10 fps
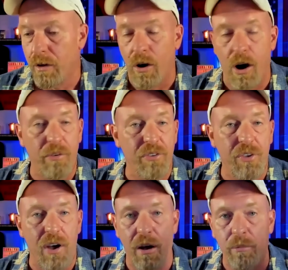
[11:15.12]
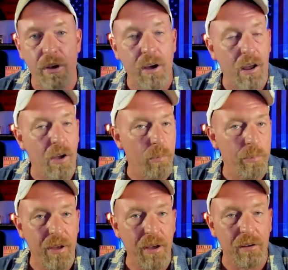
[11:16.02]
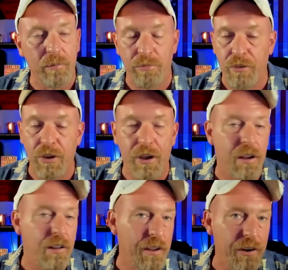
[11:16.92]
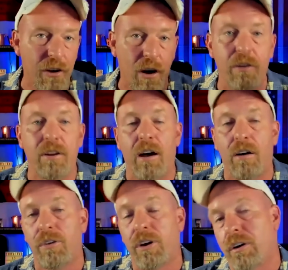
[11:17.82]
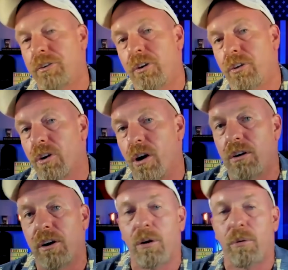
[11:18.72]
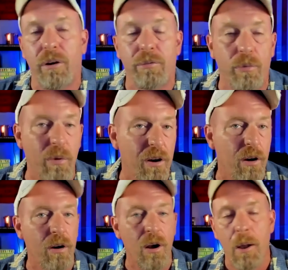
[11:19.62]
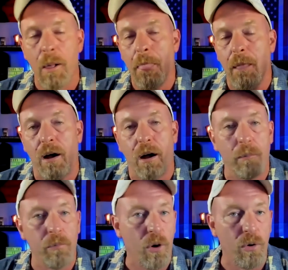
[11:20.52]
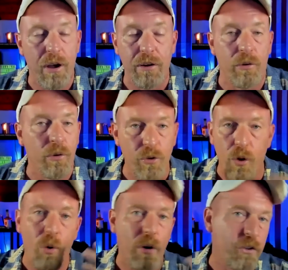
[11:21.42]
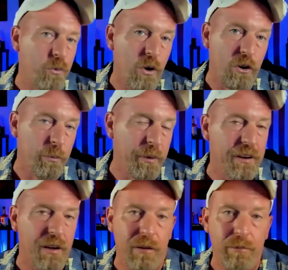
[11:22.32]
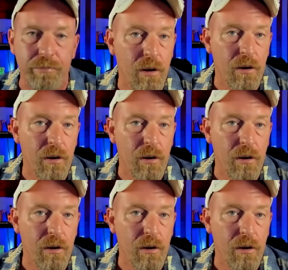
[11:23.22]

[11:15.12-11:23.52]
Harvest time, you got to help pick, then you got to clean the garden out, you got to till the garden, get it ready for winter. Um, the whole nine years, there's always work to be done.